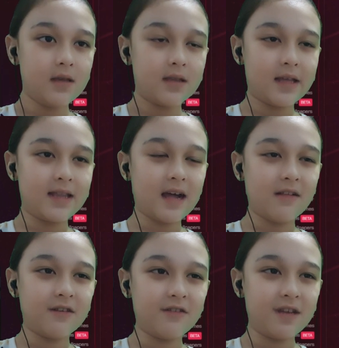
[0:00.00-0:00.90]
then
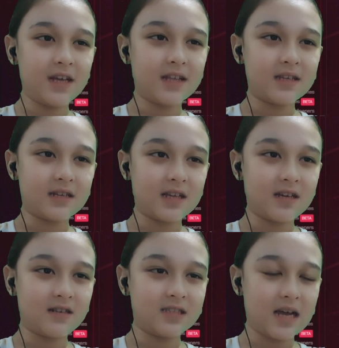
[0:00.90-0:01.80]
download it
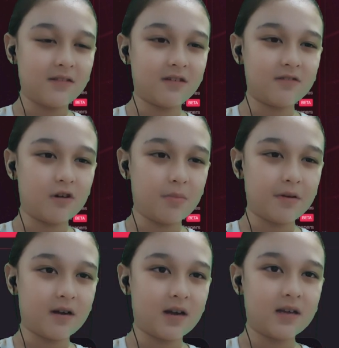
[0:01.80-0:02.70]
click on download
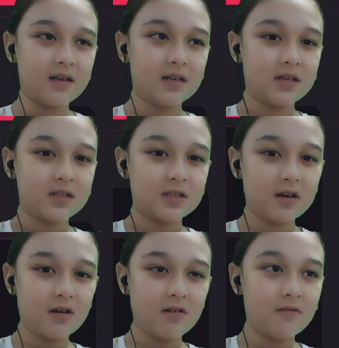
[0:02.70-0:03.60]
opera
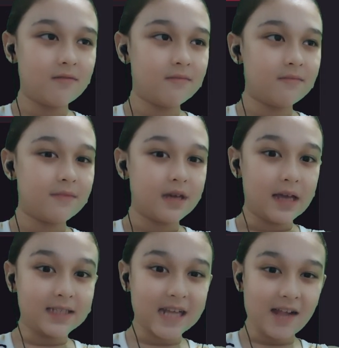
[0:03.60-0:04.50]
so
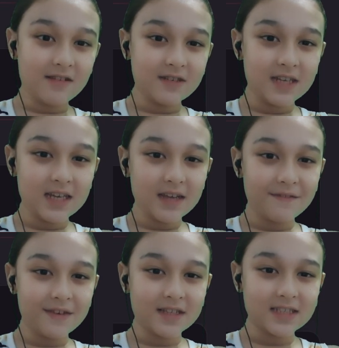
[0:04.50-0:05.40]
it's downloading
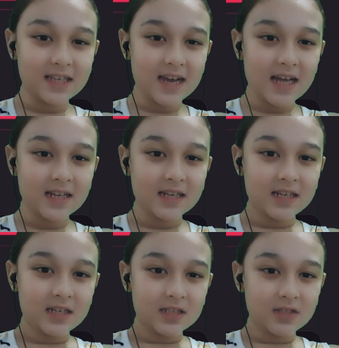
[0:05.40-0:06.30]
if you can see that
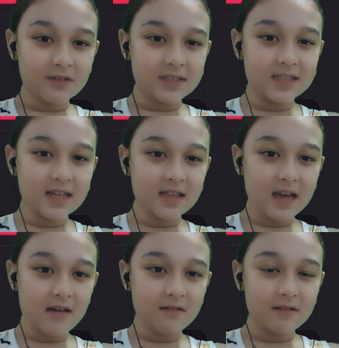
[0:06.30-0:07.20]
so it's done
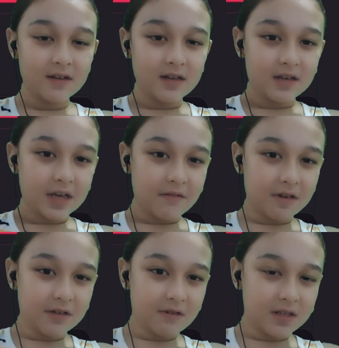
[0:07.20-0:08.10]
now and
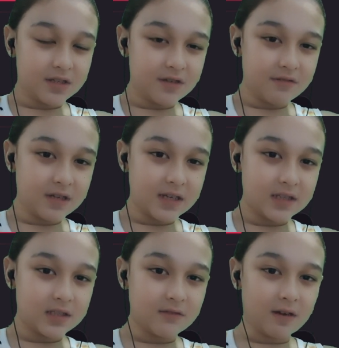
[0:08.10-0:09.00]
what you want to do
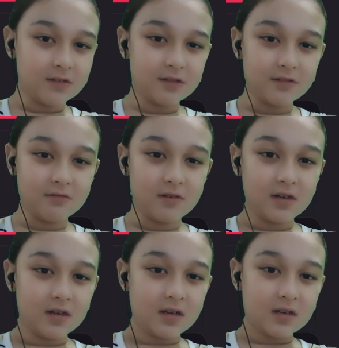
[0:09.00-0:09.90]
is you want to
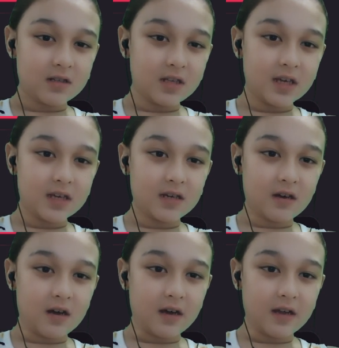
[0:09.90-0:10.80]
click
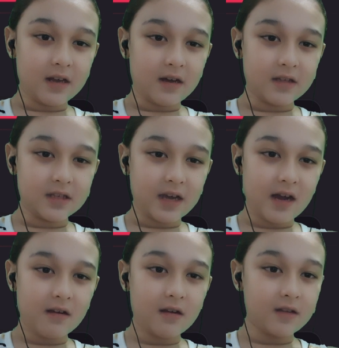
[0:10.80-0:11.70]
on, on the
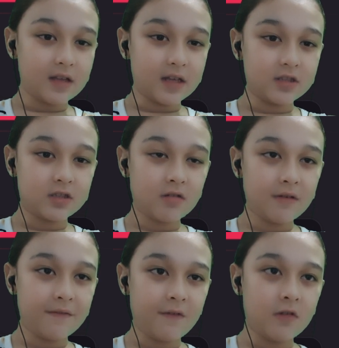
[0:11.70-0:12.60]
arrow and then show
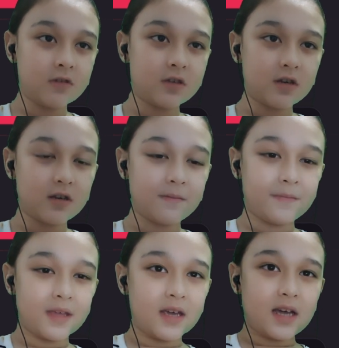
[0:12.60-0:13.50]
in folder.
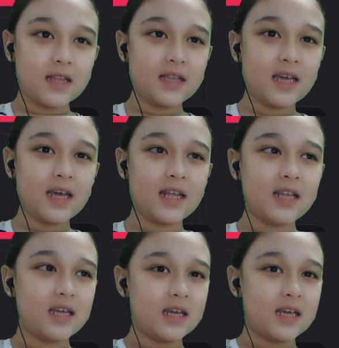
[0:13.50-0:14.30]
And then